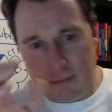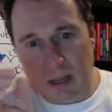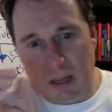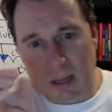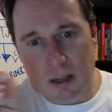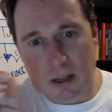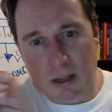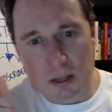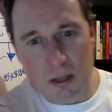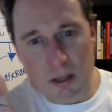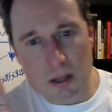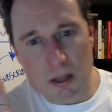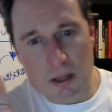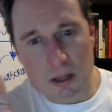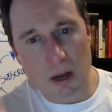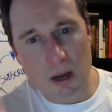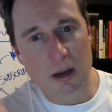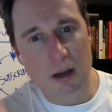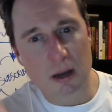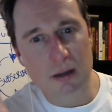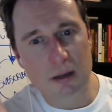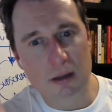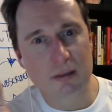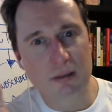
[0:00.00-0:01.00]

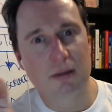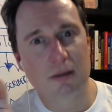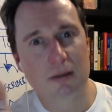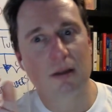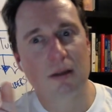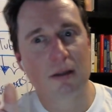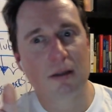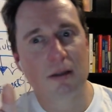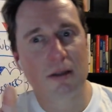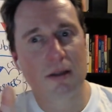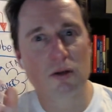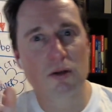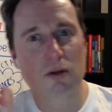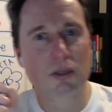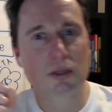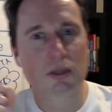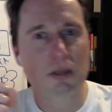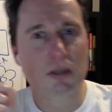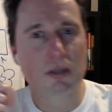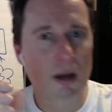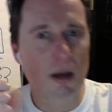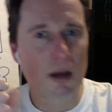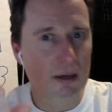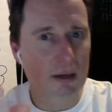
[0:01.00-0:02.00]
not, there's
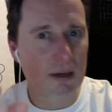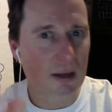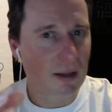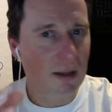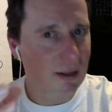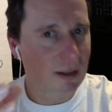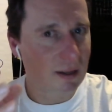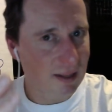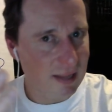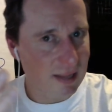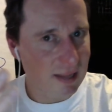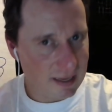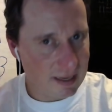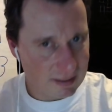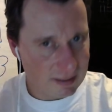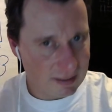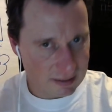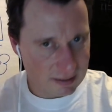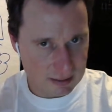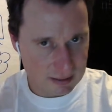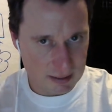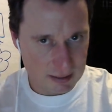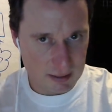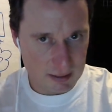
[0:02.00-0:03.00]
not a
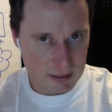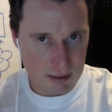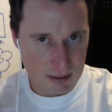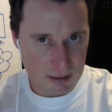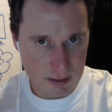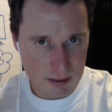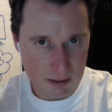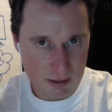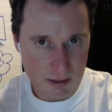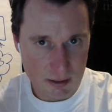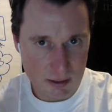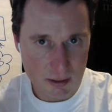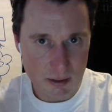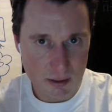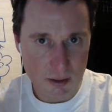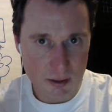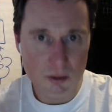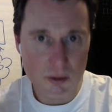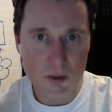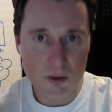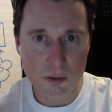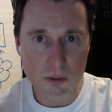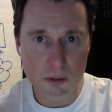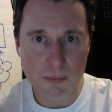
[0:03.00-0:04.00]
lesson
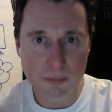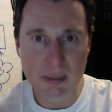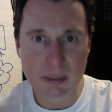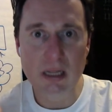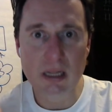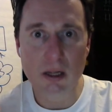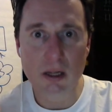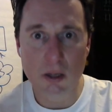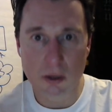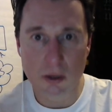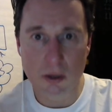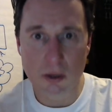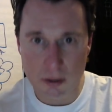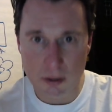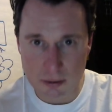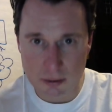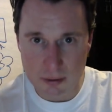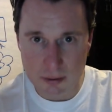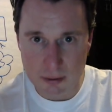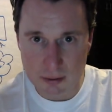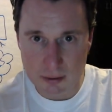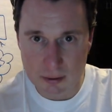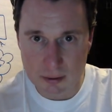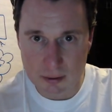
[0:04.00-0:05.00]
to be
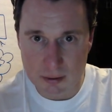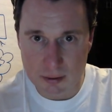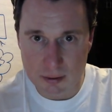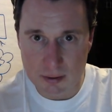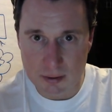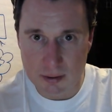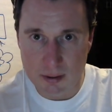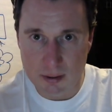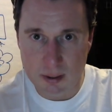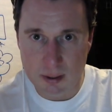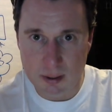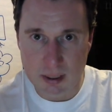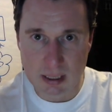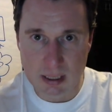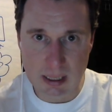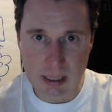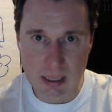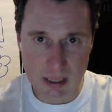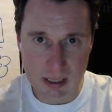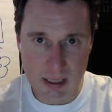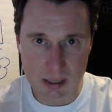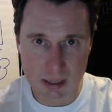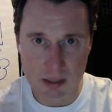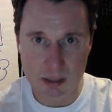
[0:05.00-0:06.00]
learned
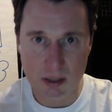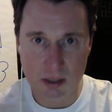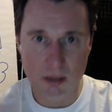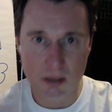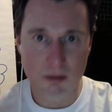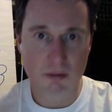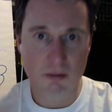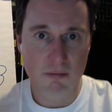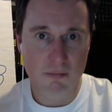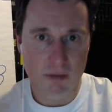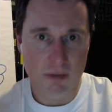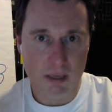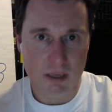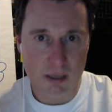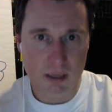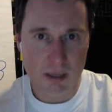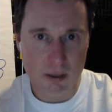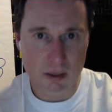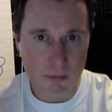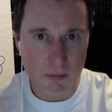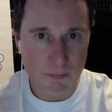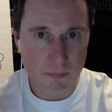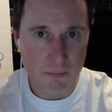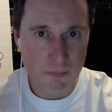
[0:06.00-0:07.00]
in the
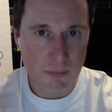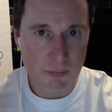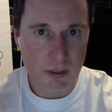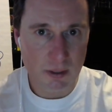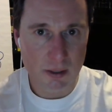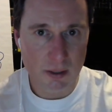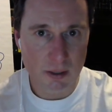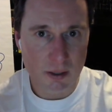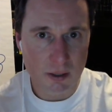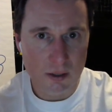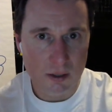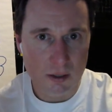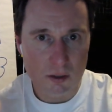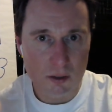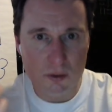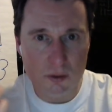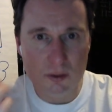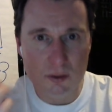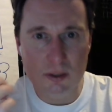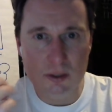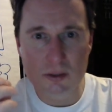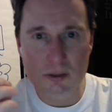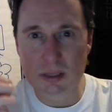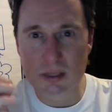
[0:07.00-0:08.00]
video, or
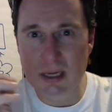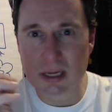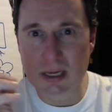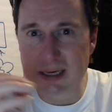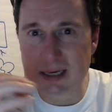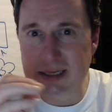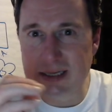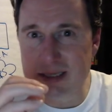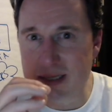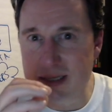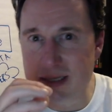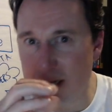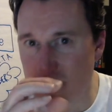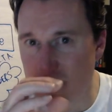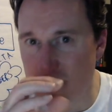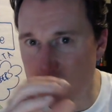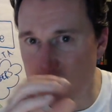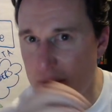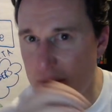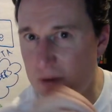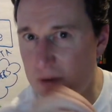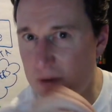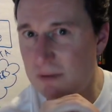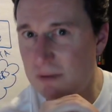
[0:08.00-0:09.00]
there's not a tip
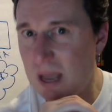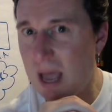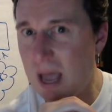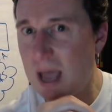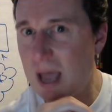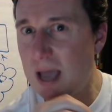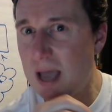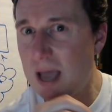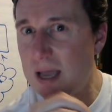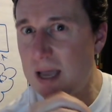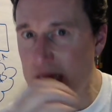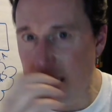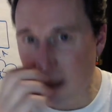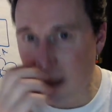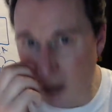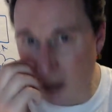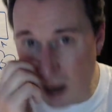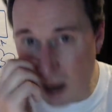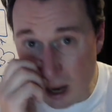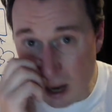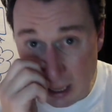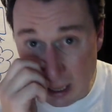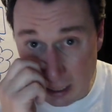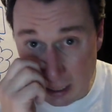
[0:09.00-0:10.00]
of any
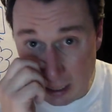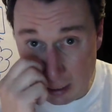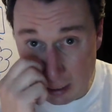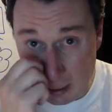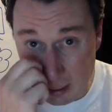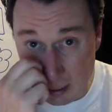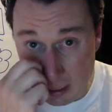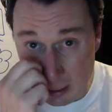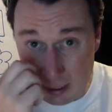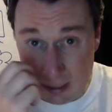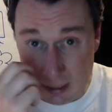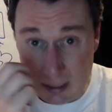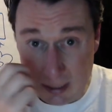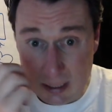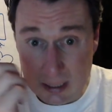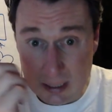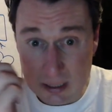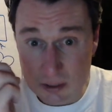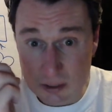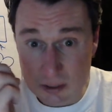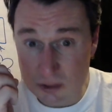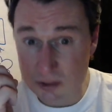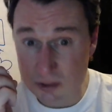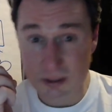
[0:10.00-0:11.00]
kind.
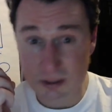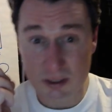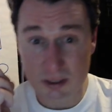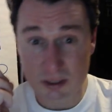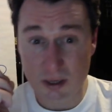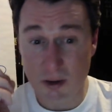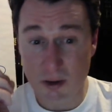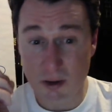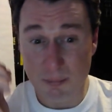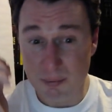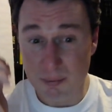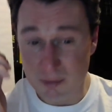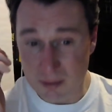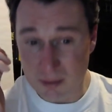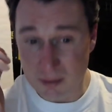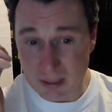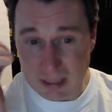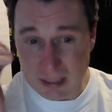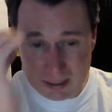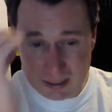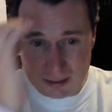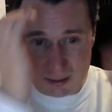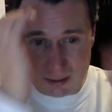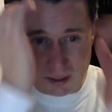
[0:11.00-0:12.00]
It's just
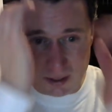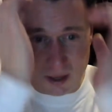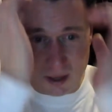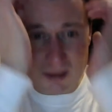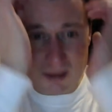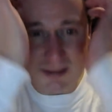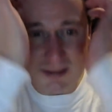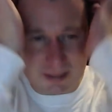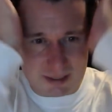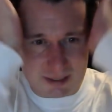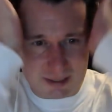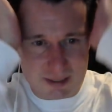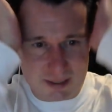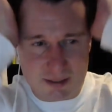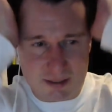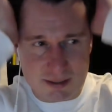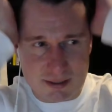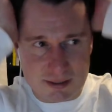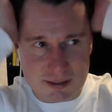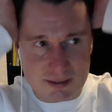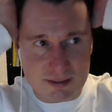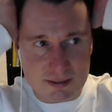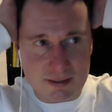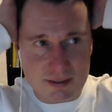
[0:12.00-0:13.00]
complete
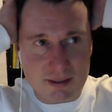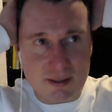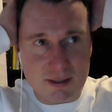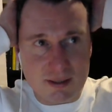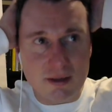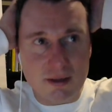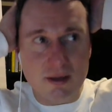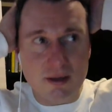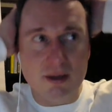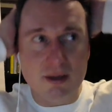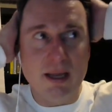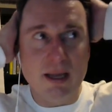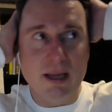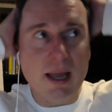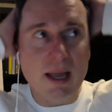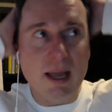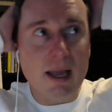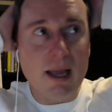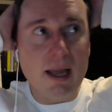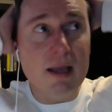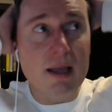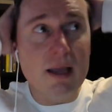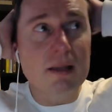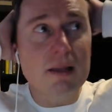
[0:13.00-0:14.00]
nonsense.
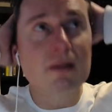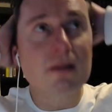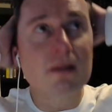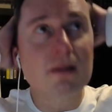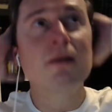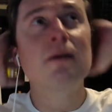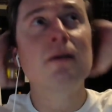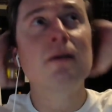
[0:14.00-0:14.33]
And